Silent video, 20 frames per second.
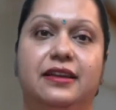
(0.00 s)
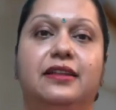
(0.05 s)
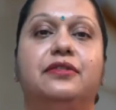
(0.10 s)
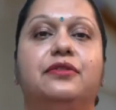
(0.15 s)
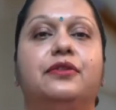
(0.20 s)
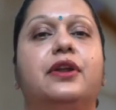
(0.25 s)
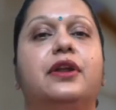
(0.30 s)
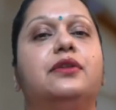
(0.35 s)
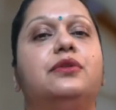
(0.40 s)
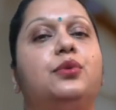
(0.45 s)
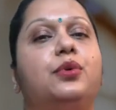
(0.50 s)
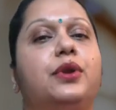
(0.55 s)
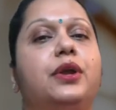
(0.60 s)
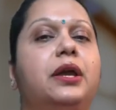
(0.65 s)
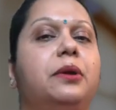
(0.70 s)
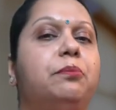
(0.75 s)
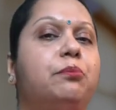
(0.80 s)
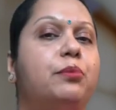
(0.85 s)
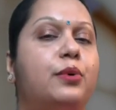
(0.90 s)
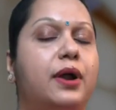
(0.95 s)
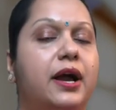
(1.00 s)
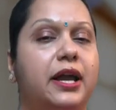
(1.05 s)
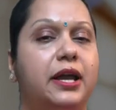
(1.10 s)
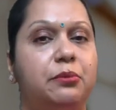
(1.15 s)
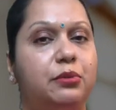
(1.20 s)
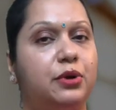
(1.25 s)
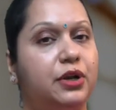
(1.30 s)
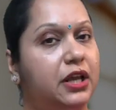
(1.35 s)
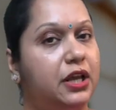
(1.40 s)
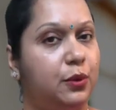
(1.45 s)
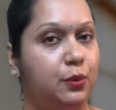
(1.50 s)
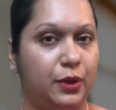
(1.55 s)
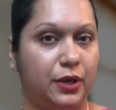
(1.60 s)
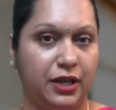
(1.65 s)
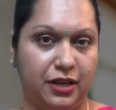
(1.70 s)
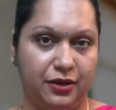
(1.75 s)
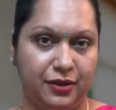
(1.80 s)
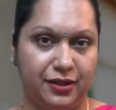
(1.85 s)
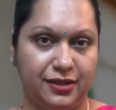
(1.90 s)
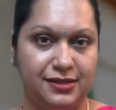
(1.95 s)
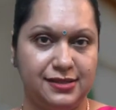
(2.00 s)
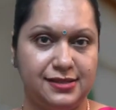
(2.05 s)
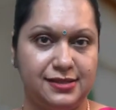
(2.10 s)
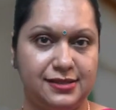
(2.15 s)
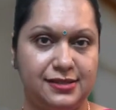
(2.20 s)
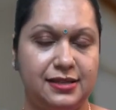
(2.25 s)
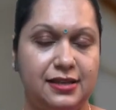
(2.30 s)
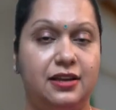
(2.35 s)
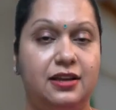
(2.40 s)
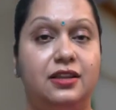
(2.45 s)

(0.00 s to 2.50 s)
There are 3 primary variants.